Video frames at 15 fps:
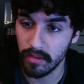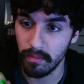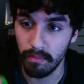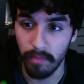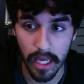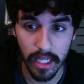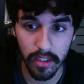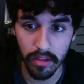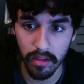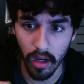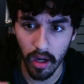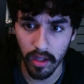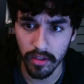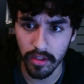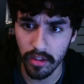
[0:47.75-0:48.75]
based
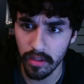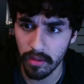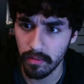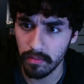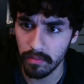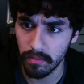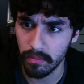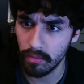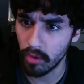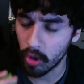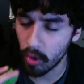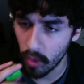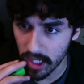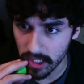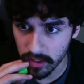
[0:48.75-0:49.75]
on some
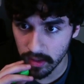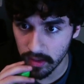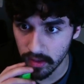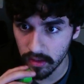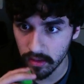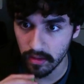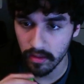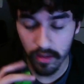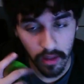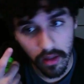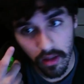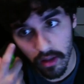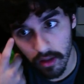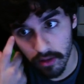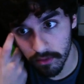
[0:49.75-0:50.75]
requests
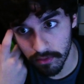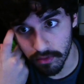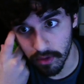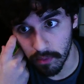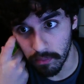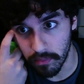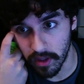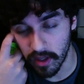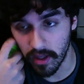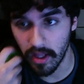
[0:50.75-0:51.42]
from